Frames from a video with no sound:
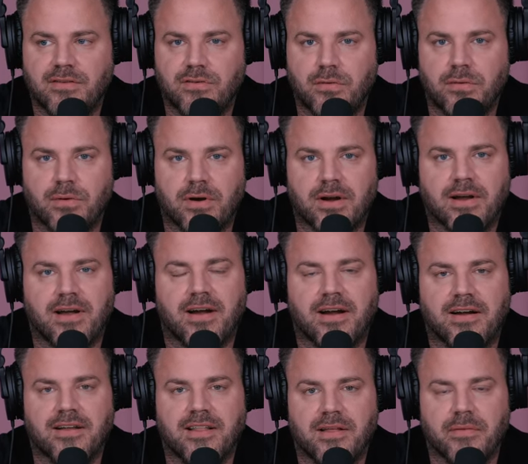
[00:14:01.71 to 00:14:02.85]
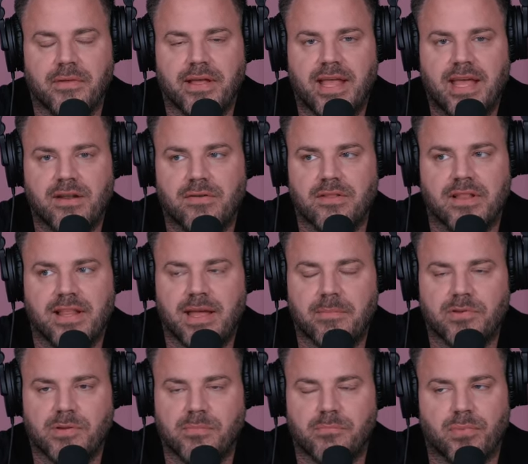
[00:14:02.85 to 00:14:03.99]
two door car and like hand her the
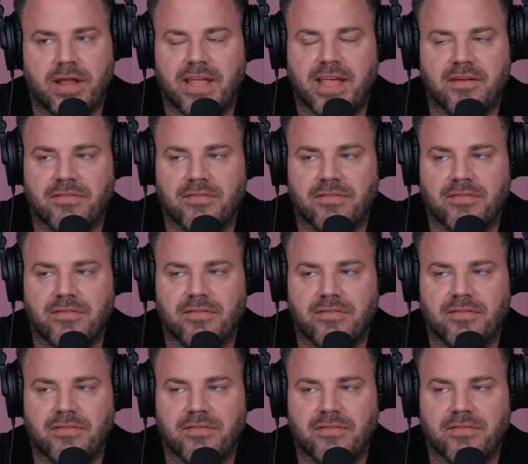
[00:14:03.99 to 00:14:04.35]
lamp. She would break